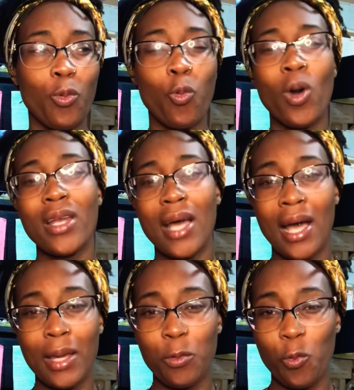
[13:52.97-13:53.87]
what
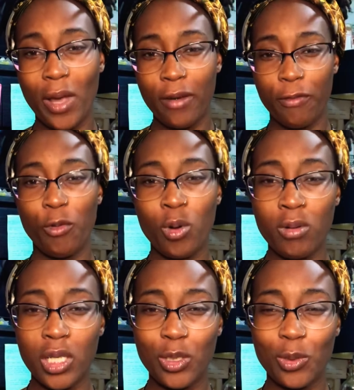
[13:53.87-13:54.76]
I went
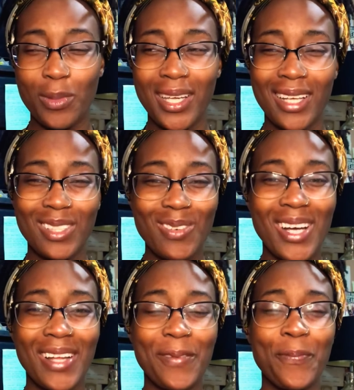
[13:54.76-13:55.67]
forward to. But guess
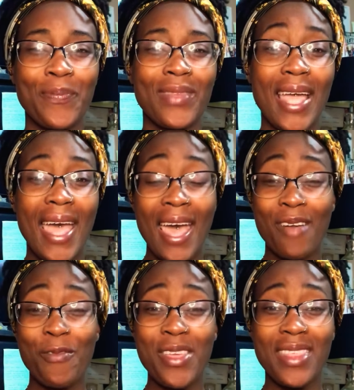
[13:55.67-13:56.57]
what?
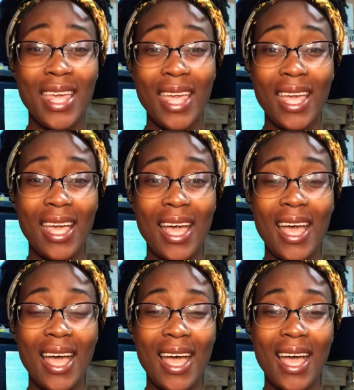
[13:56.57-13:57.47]
Everything
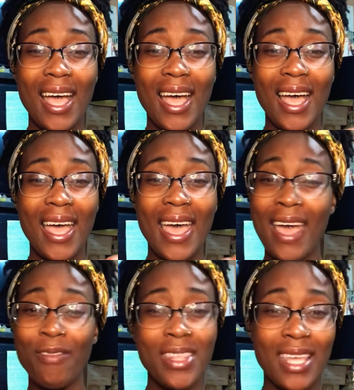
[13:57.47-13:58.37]

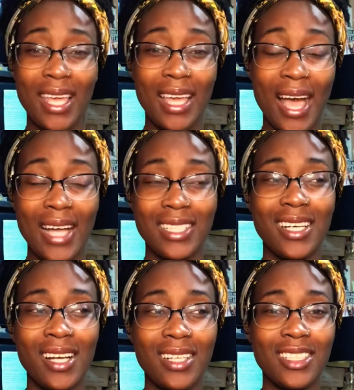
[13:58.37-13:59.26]
I
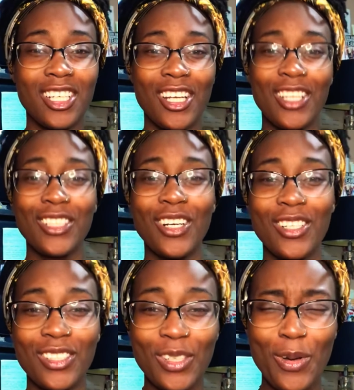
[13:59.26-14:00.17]
touch
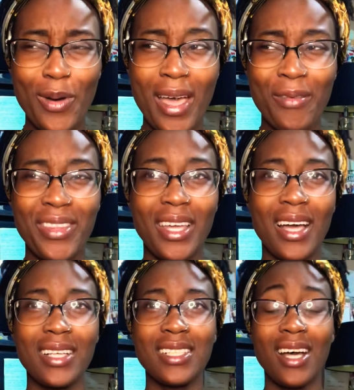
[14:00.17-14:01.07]
turns to gold. Everything
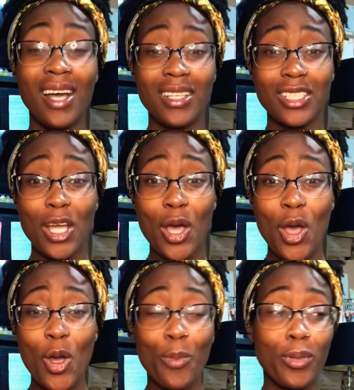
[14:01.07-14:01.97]
I touch
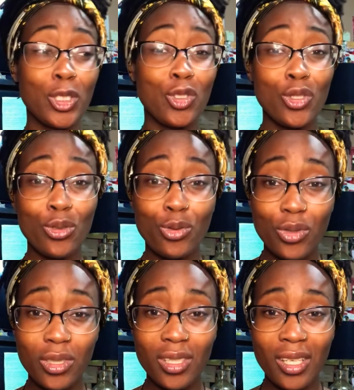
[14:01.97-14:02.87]

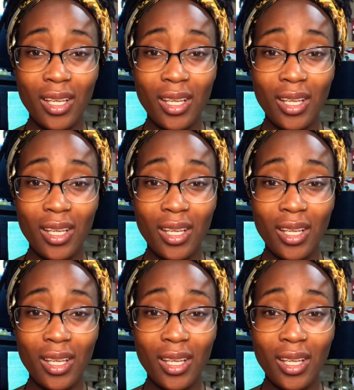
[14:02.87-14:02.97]
produced